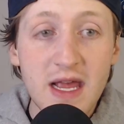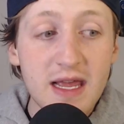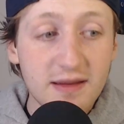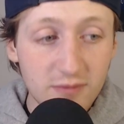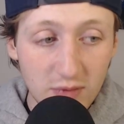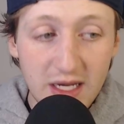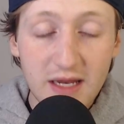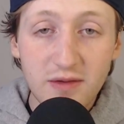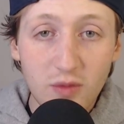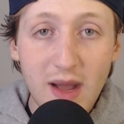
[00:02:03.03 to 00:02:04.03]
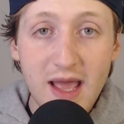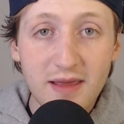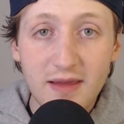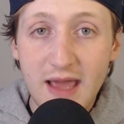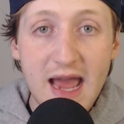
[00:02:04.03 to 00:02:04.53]
leading the way.
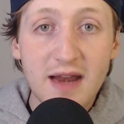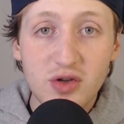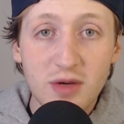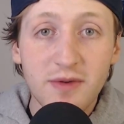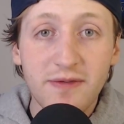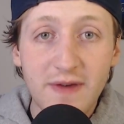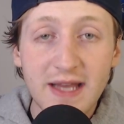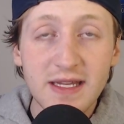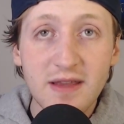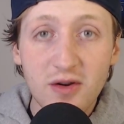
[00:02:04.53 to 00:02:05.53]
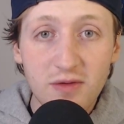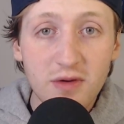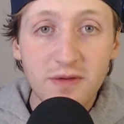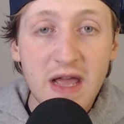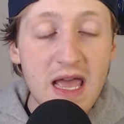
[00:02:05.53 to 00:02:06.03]
They had trouble finding their groove.
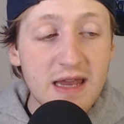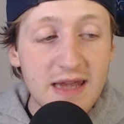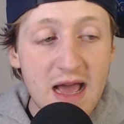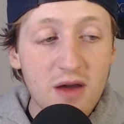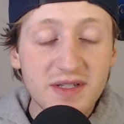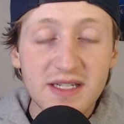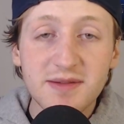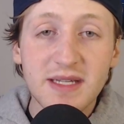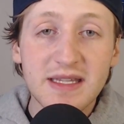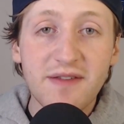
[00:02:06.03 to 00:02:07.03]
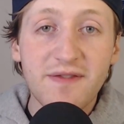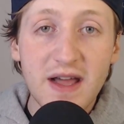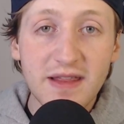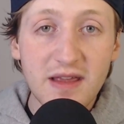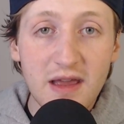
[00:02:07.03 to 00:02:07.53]
Now it seems like they
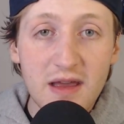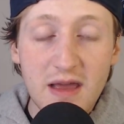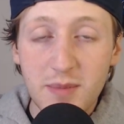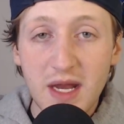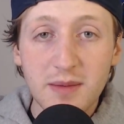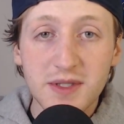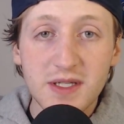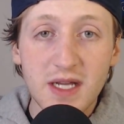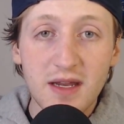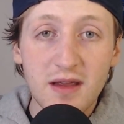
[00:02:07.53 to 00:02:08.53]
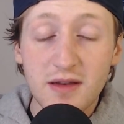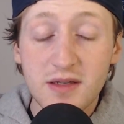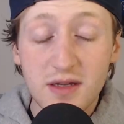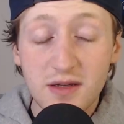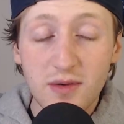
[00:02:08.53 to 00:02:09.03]
finally have been able to
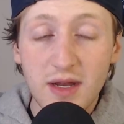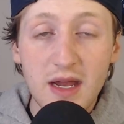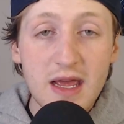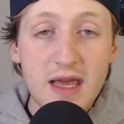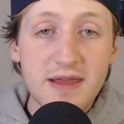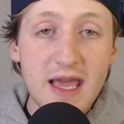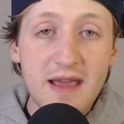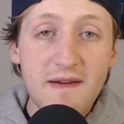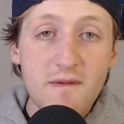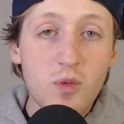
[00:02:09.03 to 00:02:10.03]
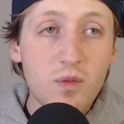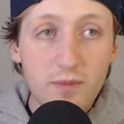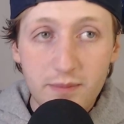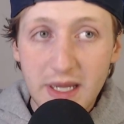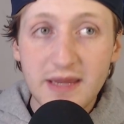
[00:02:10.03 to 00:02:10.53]
do it. They
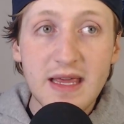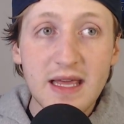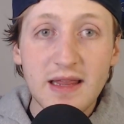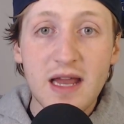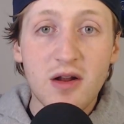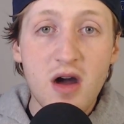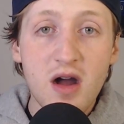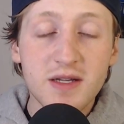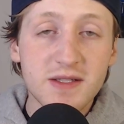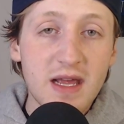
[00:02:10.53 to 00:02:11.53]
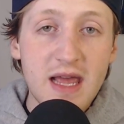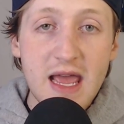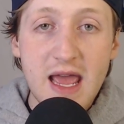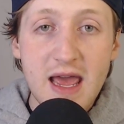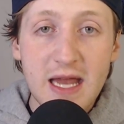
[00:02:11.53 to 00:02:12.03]
beat the Atlanta Hawks,
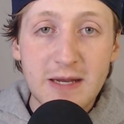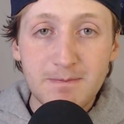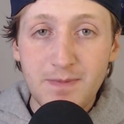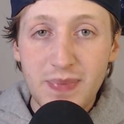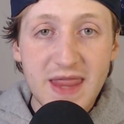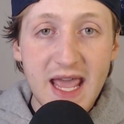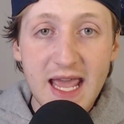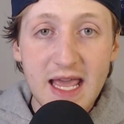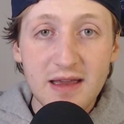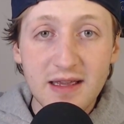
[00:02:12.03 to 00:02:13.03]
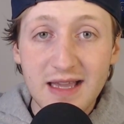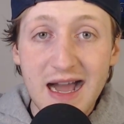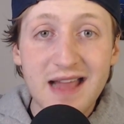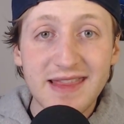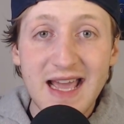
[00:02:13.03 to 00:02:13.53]
and they got
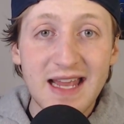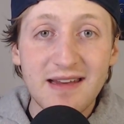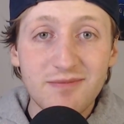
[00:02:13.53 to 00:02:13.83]
that